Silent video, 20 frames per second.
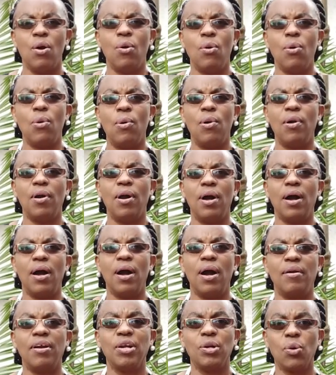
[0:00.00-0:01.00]
or
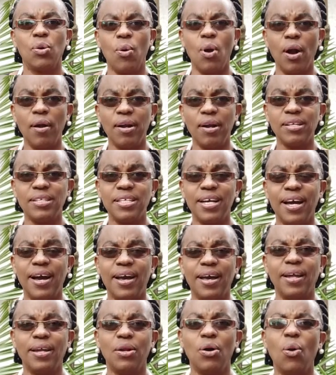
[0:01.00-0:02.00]
are in
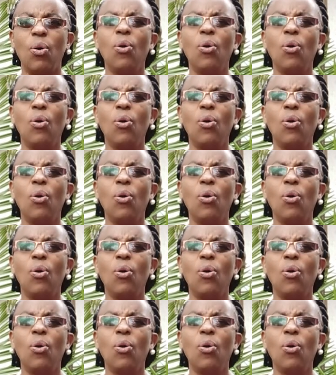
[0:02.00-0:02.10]
quarantine,